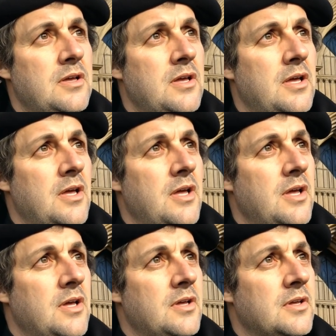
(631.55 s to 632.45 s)
a
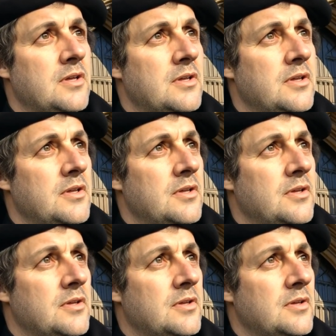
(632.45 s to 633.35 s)
return to
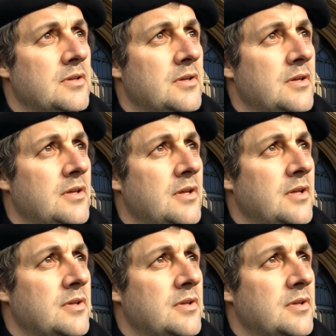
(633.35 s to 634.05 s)
original sources,